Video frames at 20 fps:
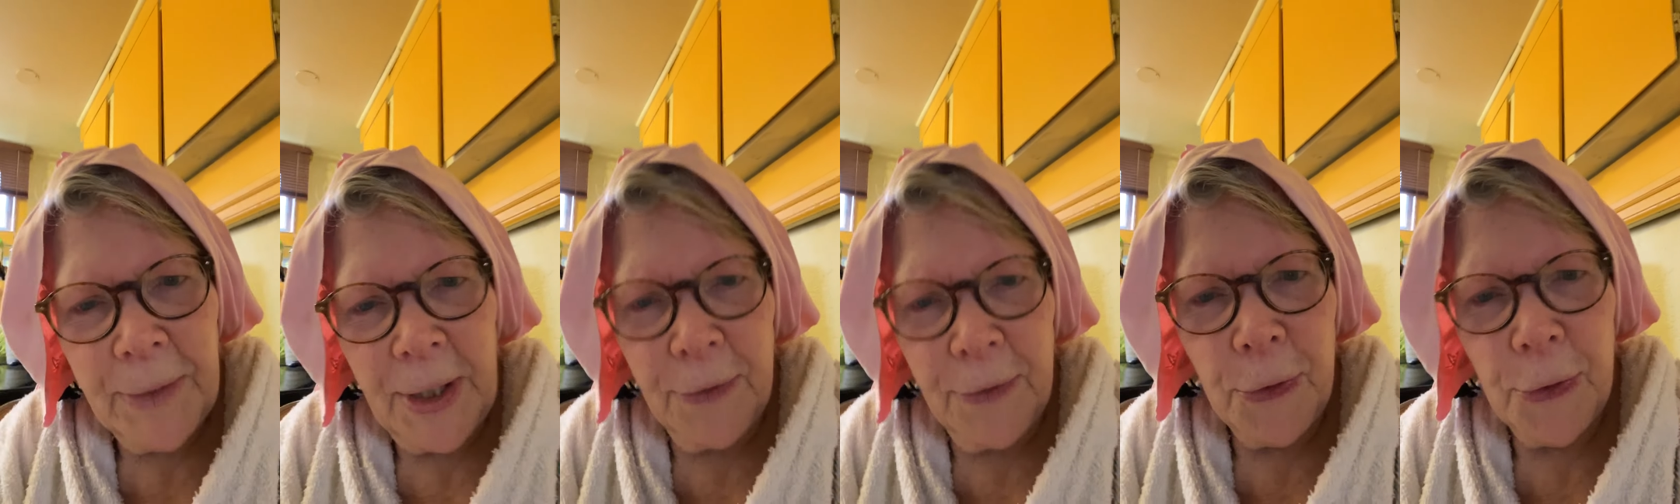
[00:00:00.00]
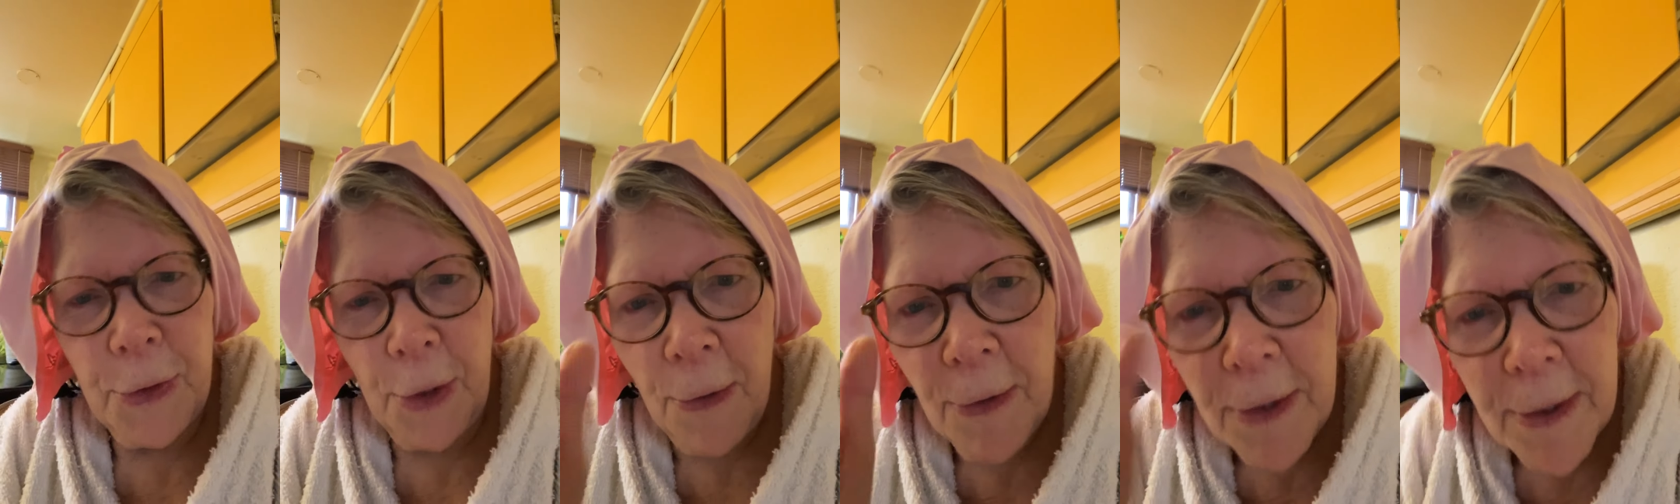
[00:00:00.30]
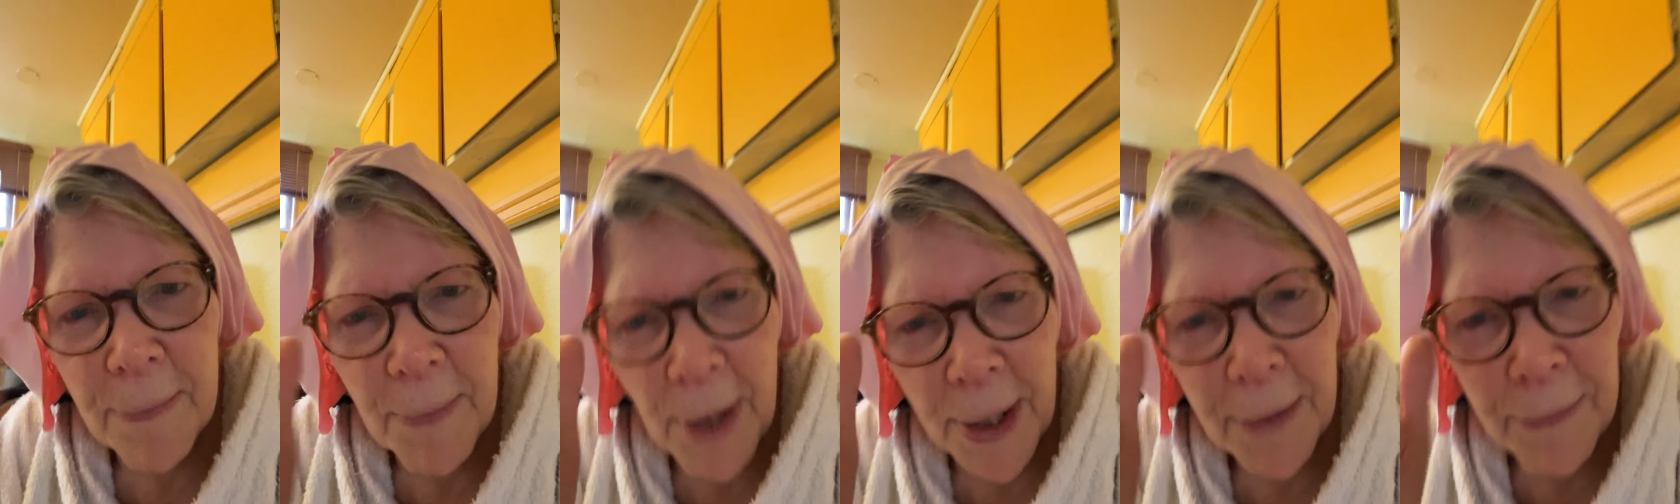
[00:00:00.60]
show
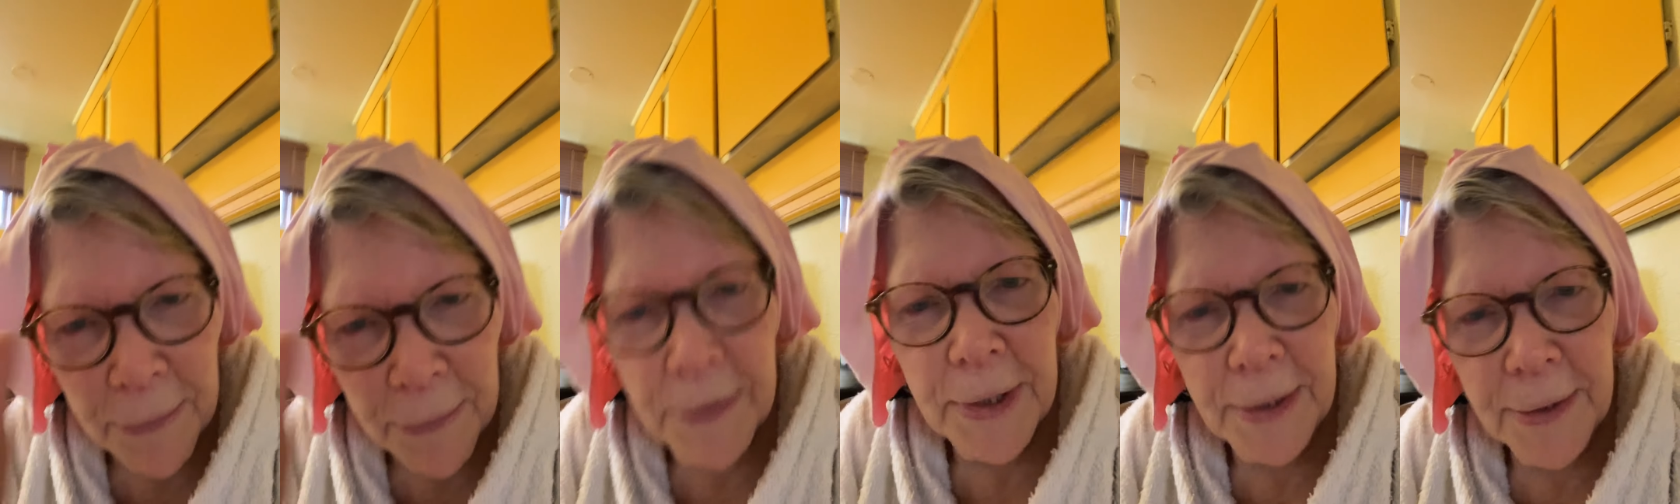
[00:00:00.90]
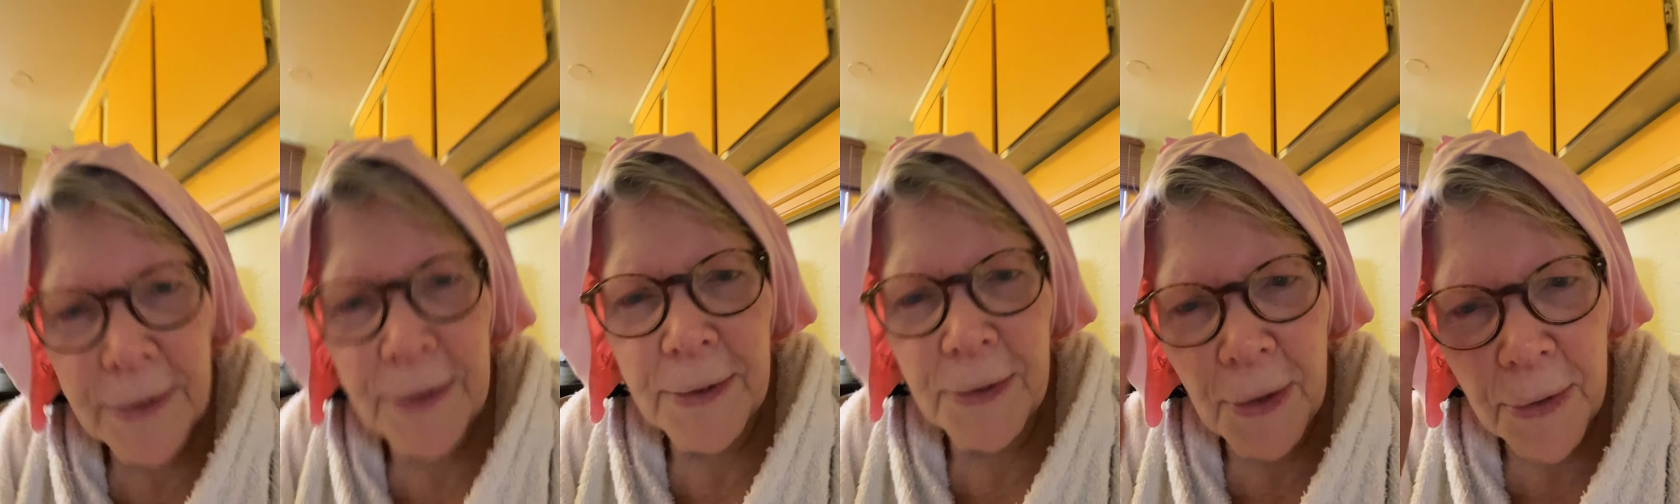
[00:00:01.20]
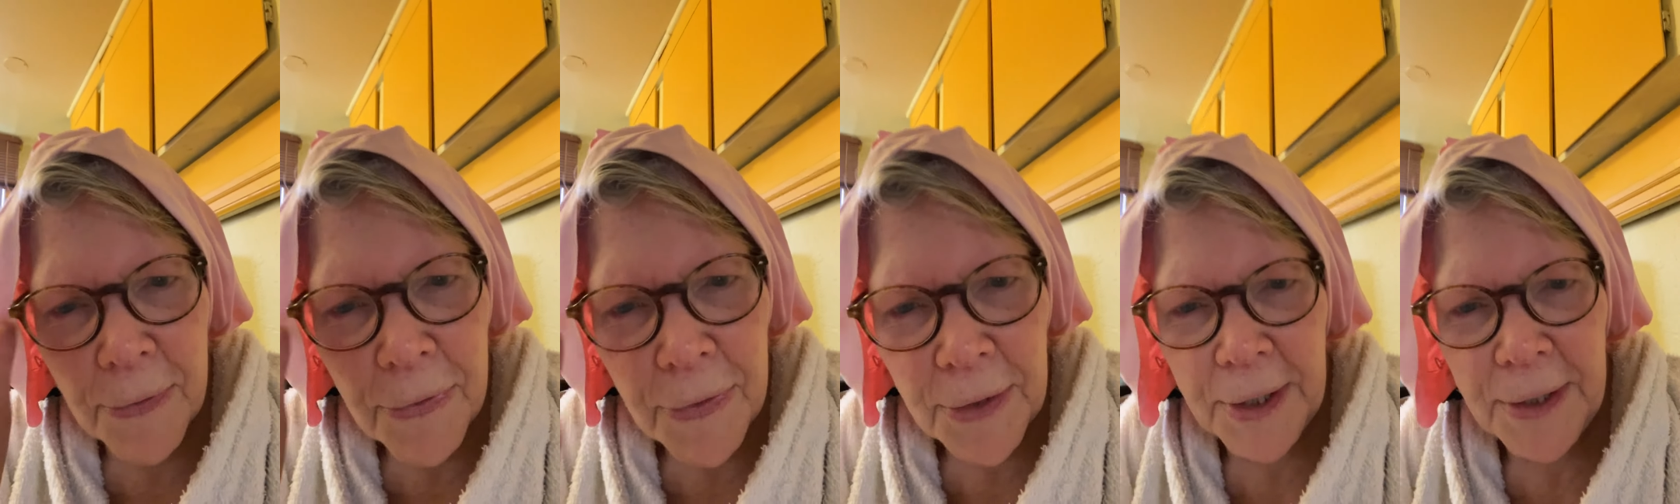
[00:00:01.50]
you my real,
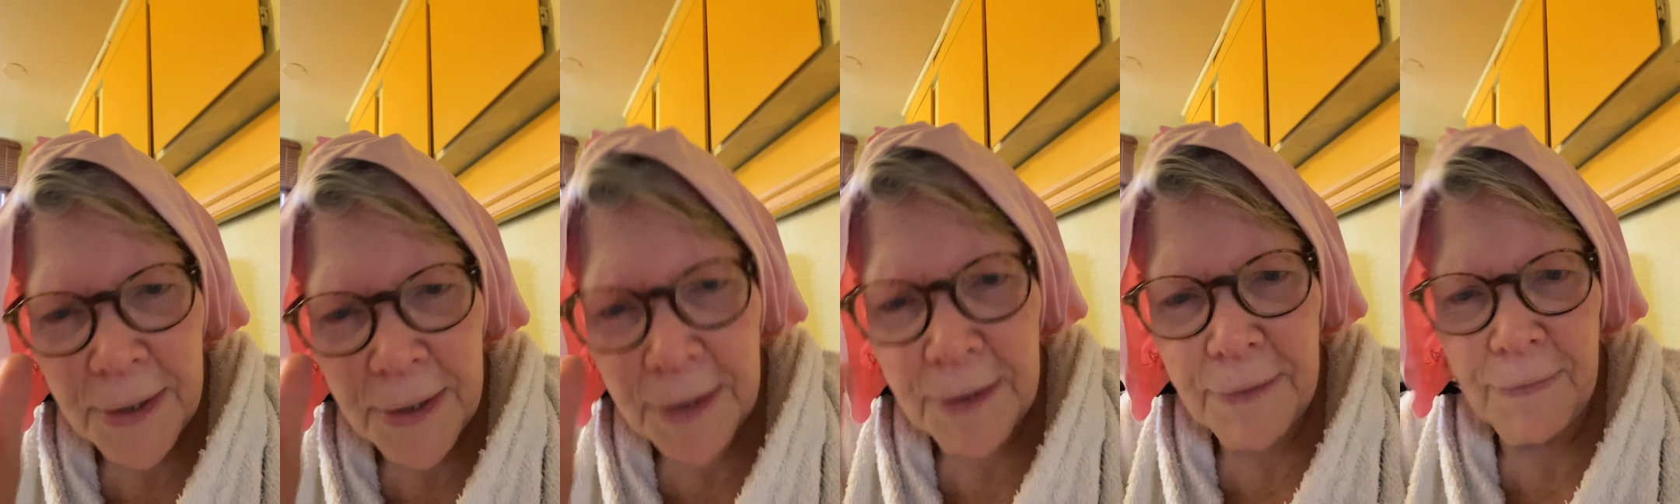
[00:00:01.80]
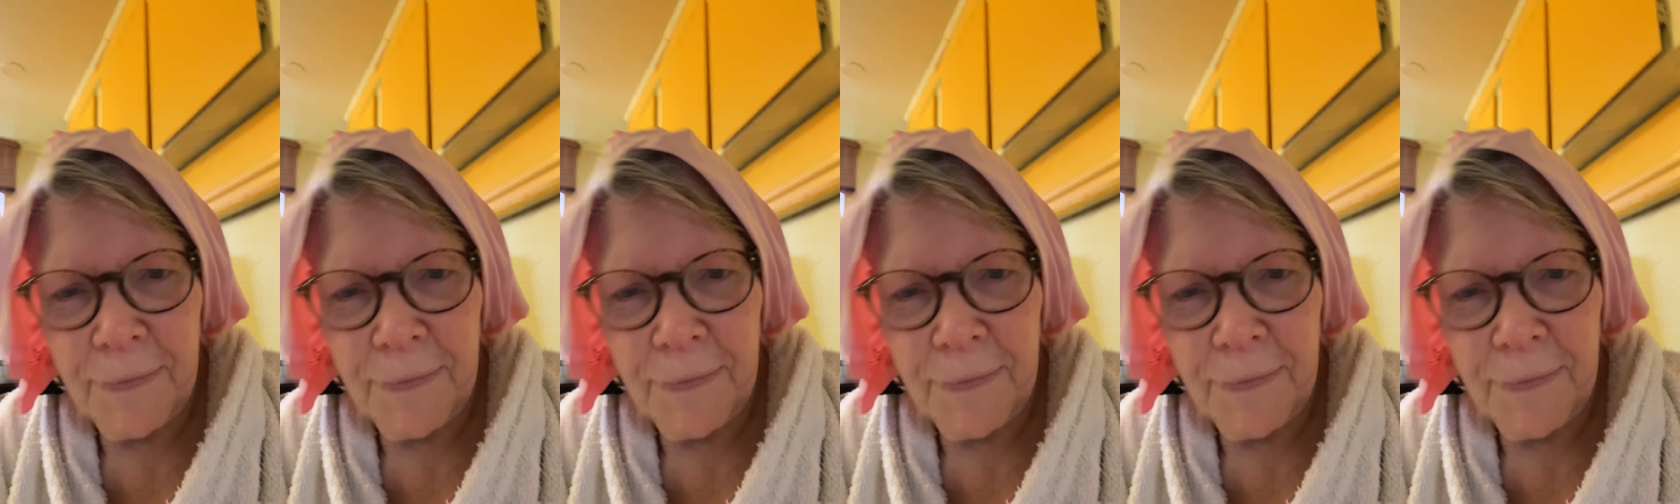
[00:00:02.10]
authentic